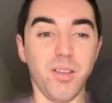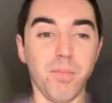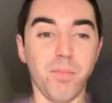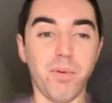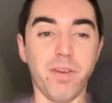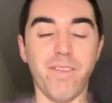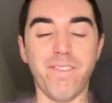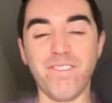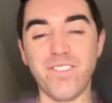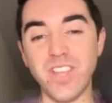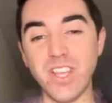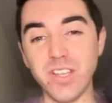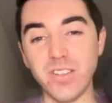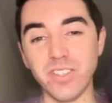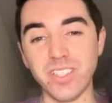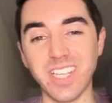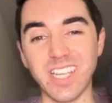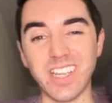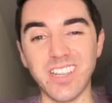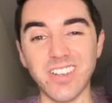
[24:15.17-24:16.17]
But it
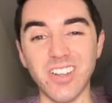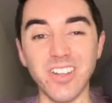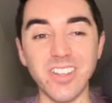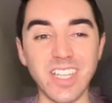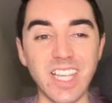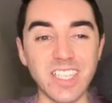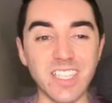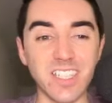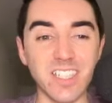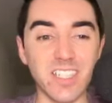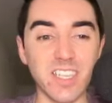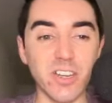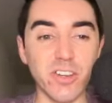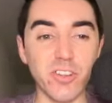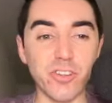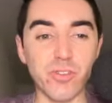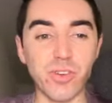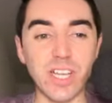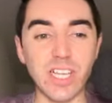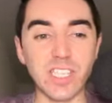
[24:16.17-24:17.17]
feels like an
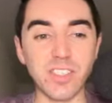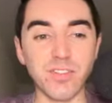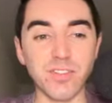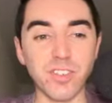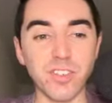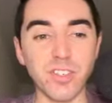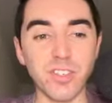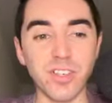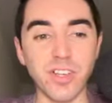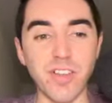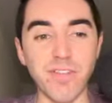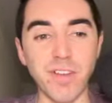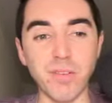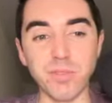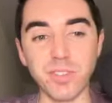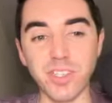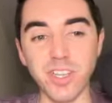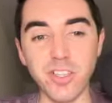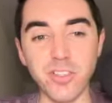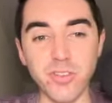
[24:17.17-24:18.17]
unnecessary transfer. If I
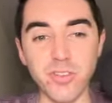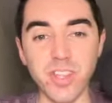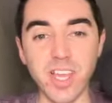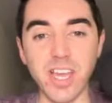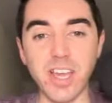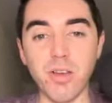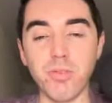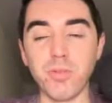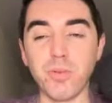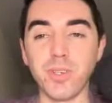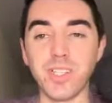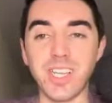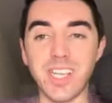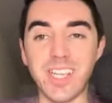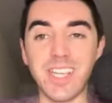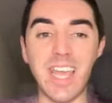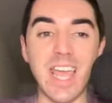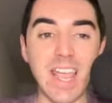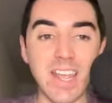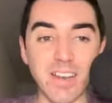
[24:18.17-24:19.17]
was going to do that, I would want to
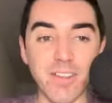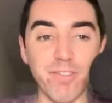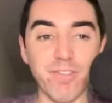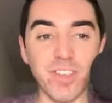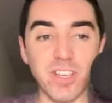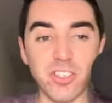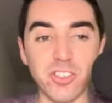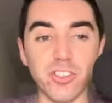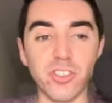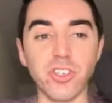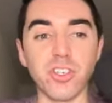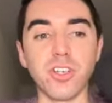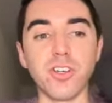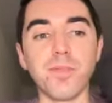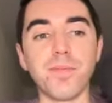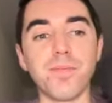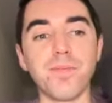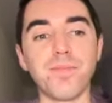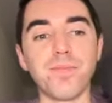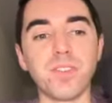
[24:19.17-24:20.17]
gain a
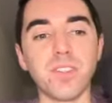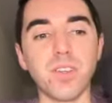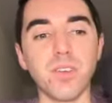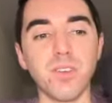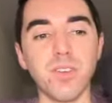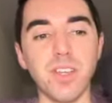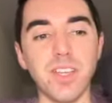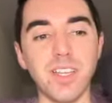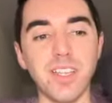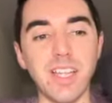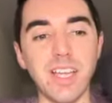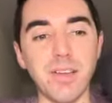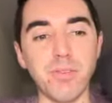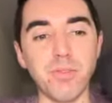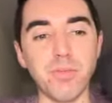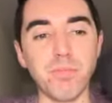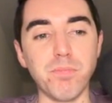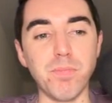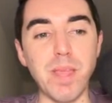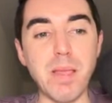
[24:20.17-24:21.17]
fixture, and that
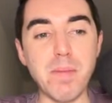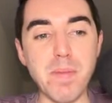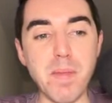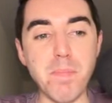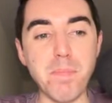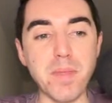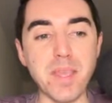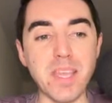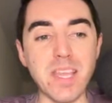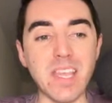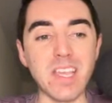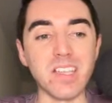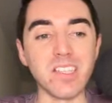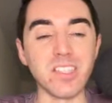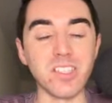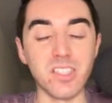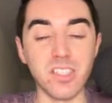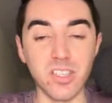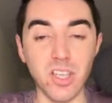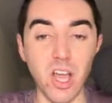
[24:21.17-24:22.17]
would maybe be
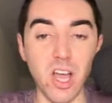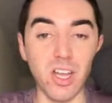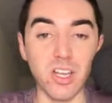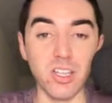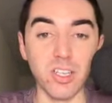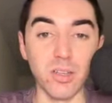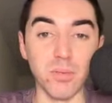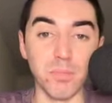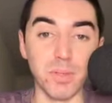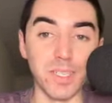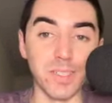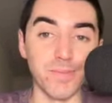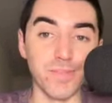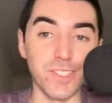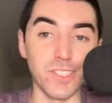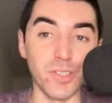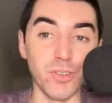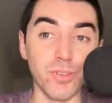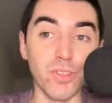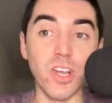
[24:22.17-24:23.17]
Saka. But
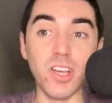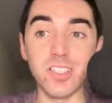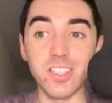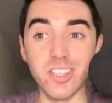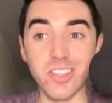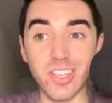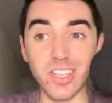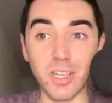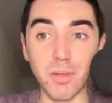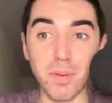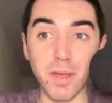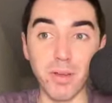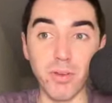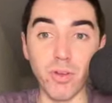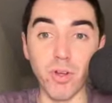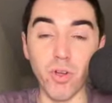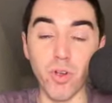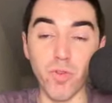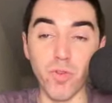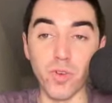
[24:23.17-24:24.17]
so lots to think
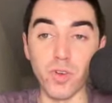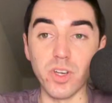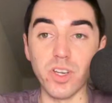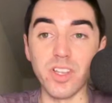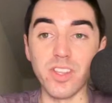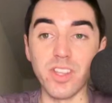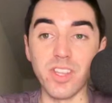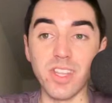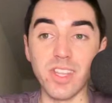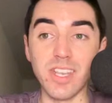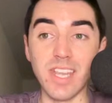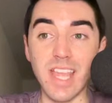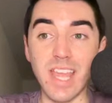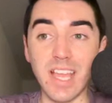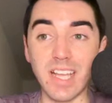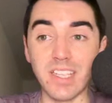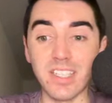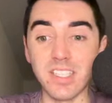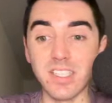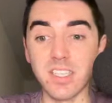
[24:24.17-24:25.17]
about over the
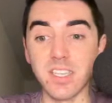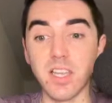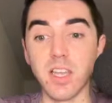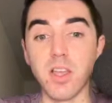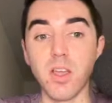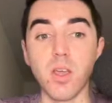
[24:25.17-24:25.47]
next